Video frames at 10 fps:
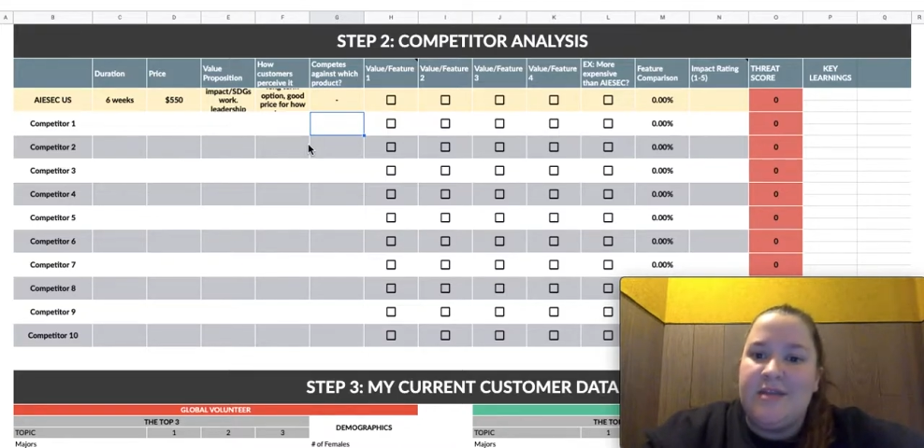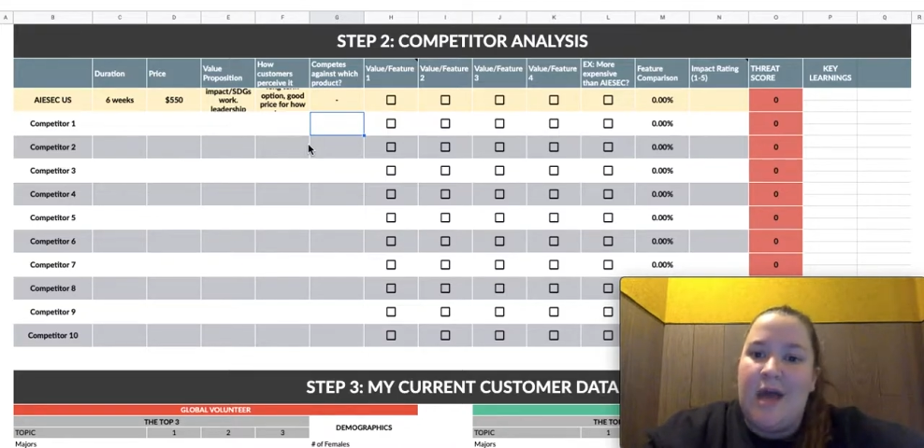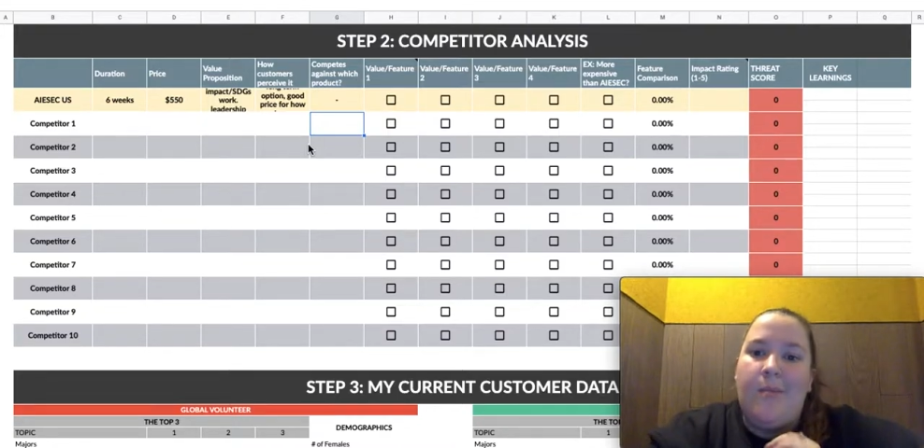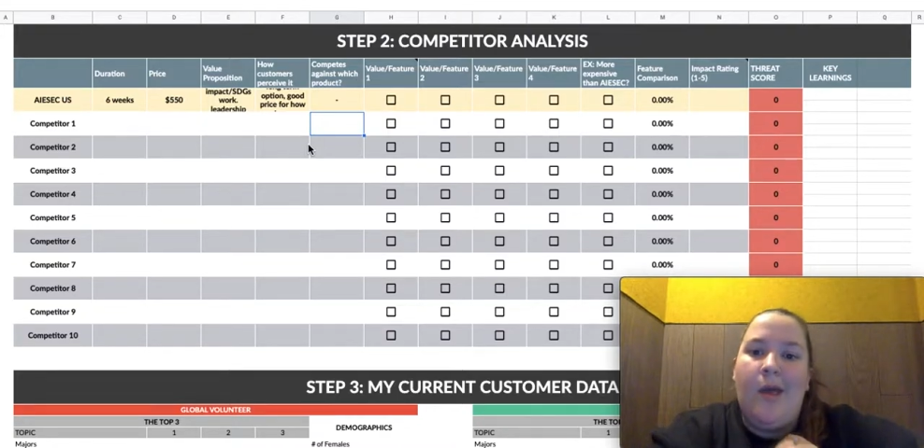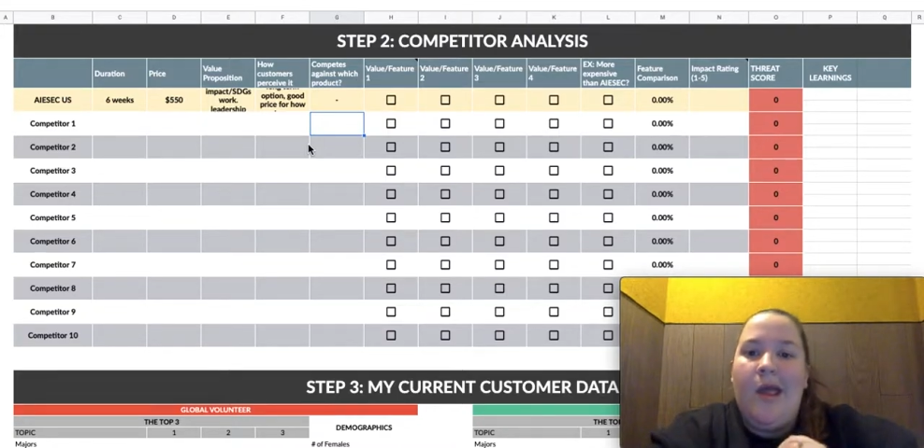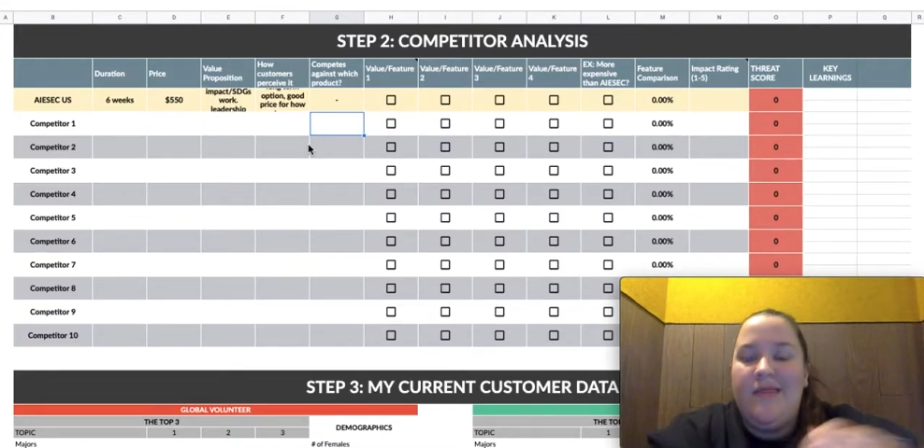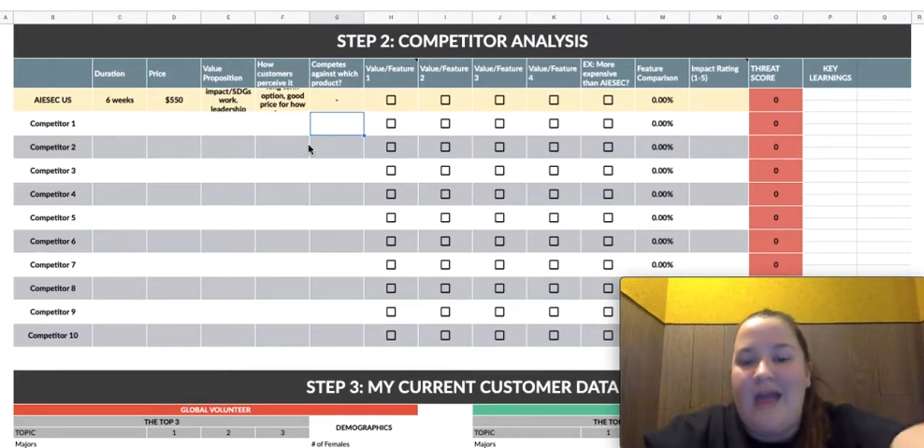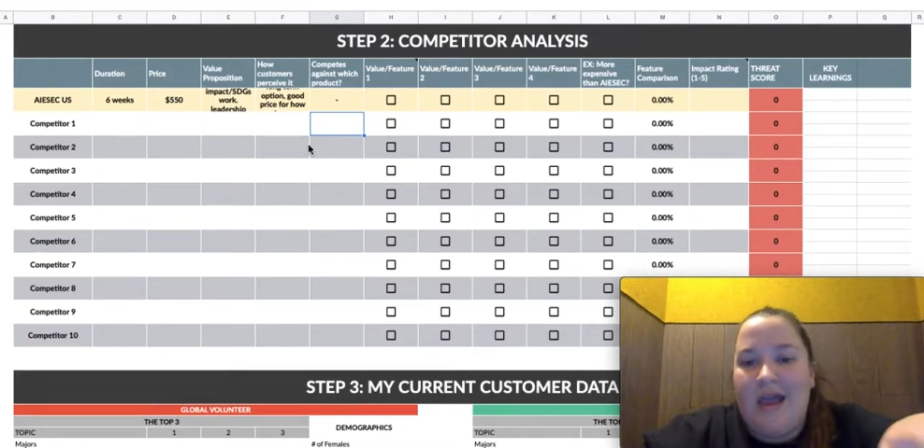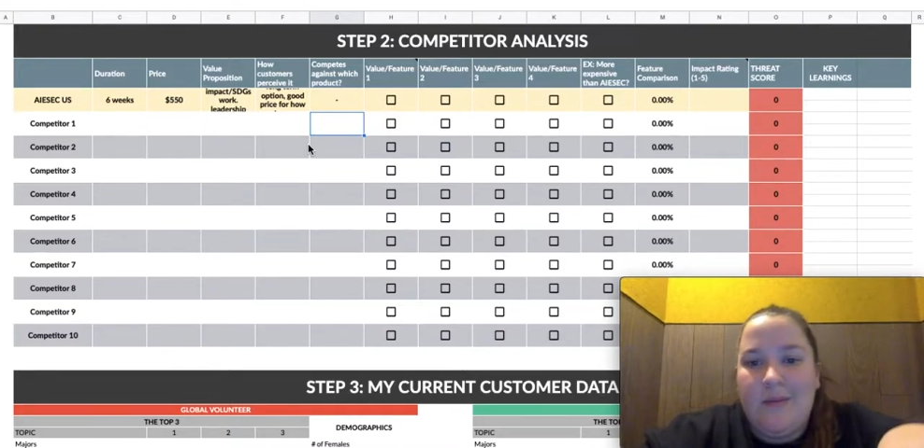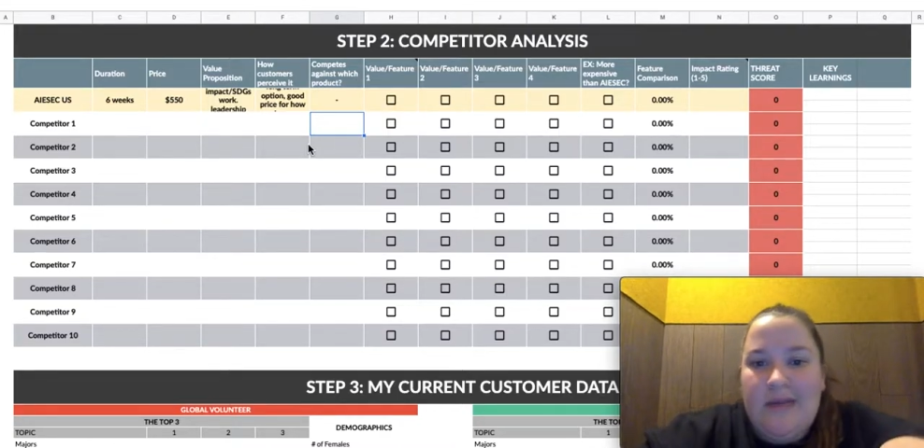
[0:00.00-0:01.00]
up,
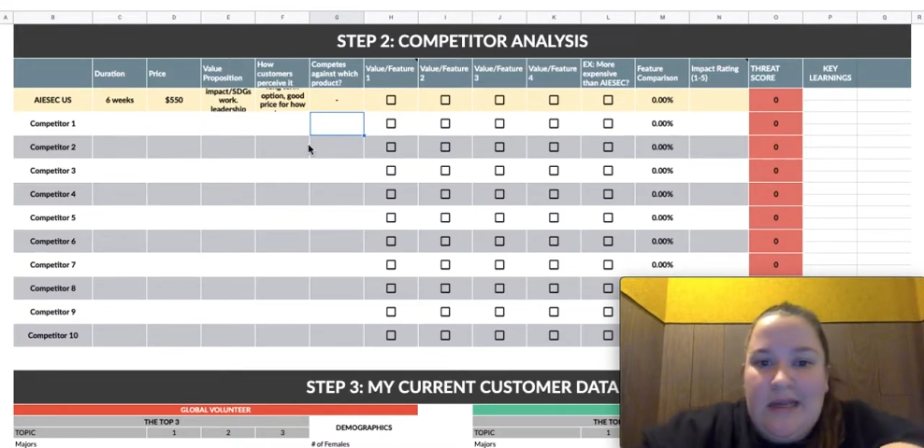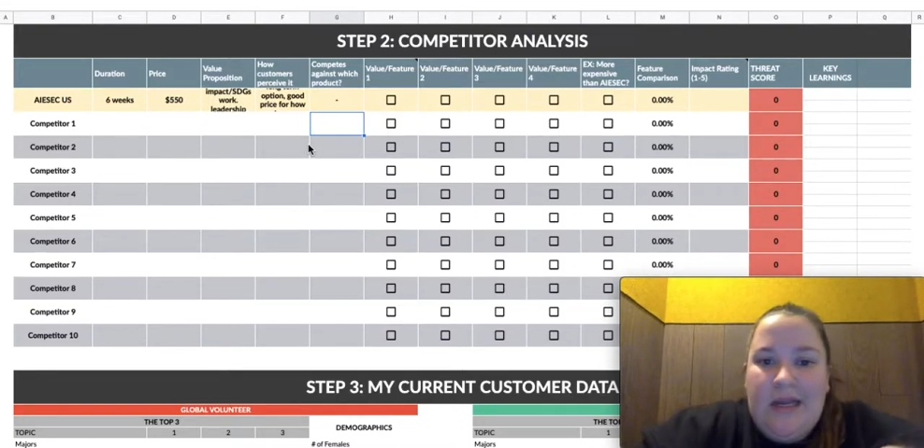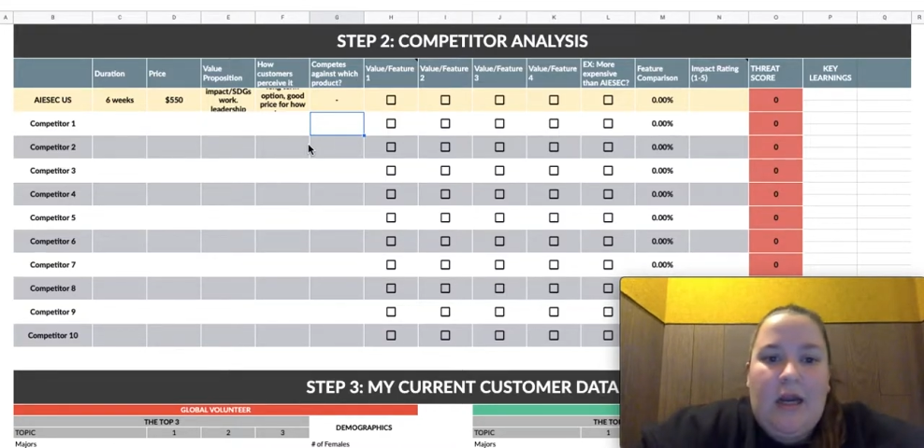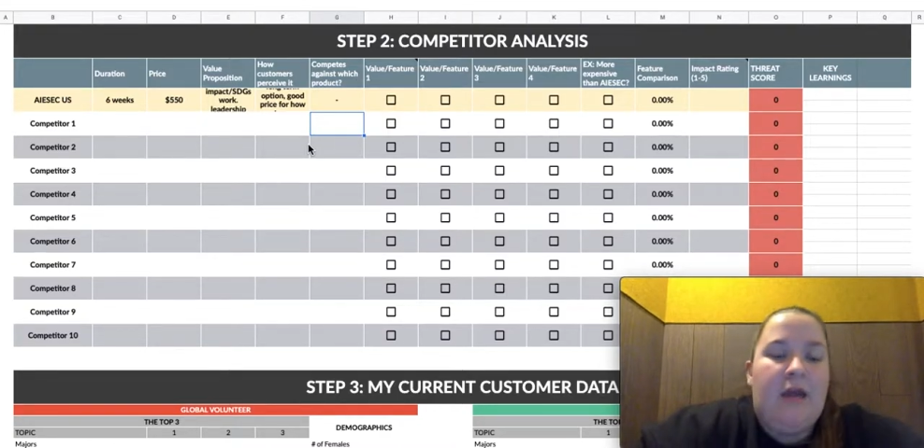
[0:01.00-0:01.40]
that can be in here.